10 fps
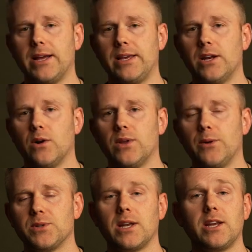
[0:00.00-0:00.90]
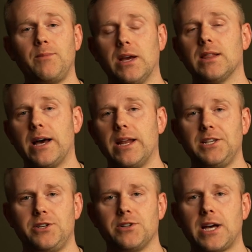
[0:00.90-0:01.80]
it was going to give me a lot
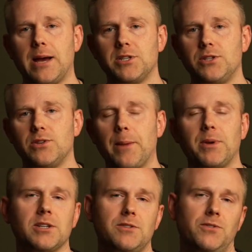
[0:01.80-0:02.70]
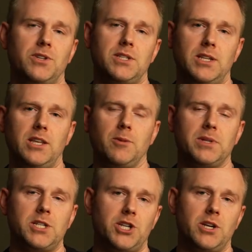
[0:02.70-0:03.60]
easier time to do that. Because if you can see the
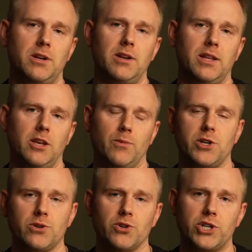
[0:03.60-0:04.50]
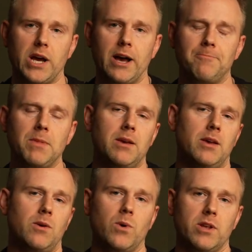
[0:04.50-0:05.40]
position in the original shot
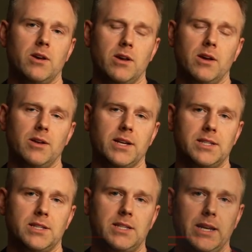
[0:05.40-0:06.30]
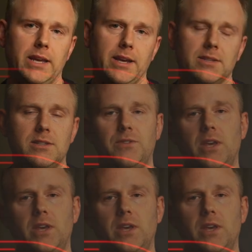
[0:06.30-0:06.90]
where the assistant is, if